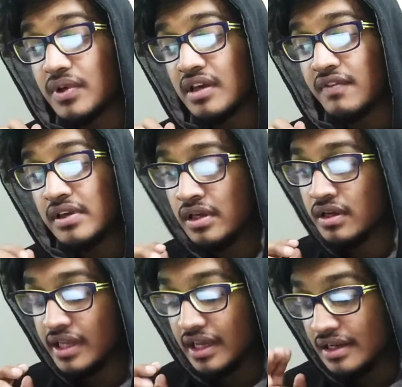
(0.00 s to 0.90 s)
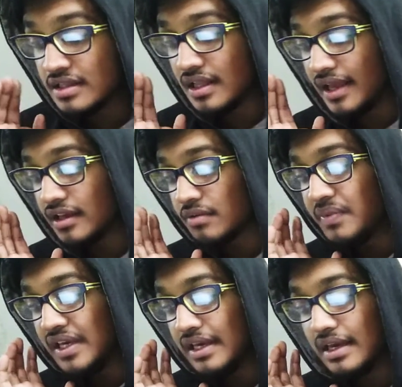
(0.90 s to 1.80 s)
giving degrees like
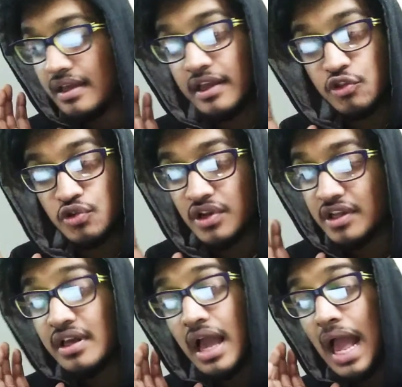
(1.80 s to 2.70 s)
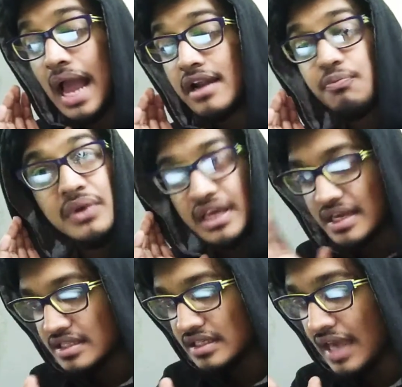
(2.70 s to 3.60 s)
B engineering and
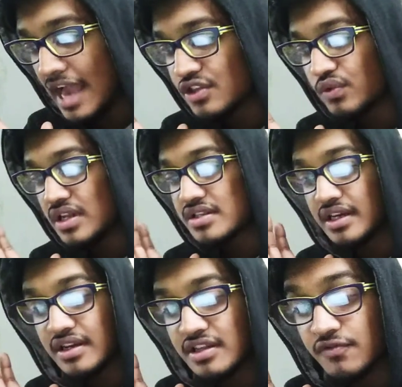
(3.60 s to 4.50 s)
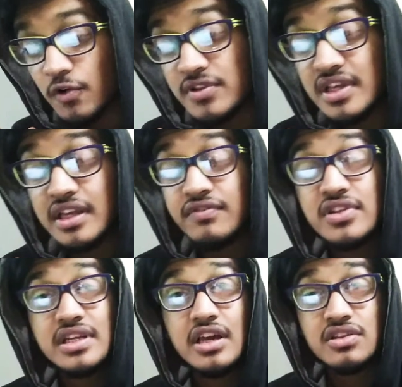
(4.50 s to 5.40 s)
BSc as well as degrees in forensic
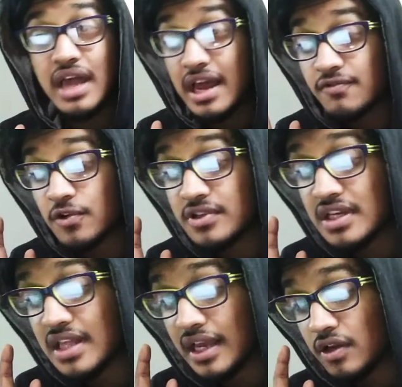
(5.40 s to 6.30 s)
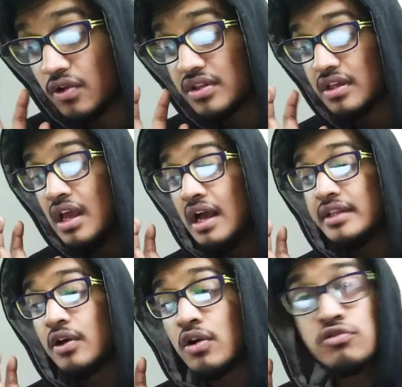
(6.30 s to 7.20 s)
investigation and forensic psychology.
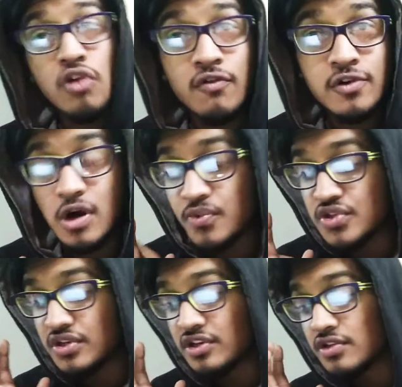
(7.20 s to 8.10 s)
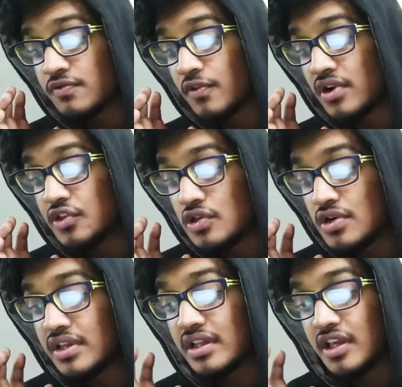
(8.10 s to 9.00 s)
They also offer opportunities for a
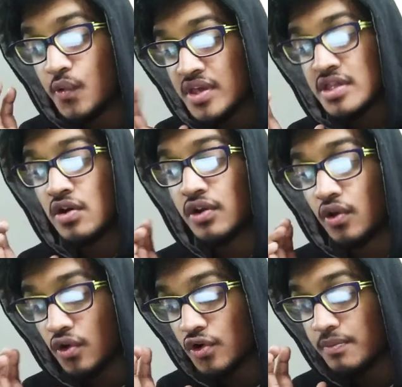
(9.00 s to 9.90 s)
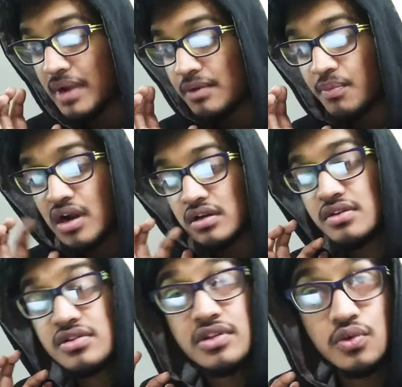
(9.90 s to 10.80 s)
year in the USA or Europe at partner
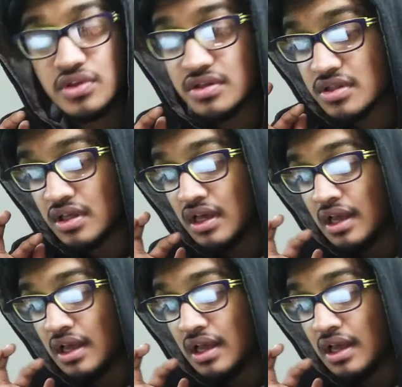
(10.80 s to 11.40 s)
institutions.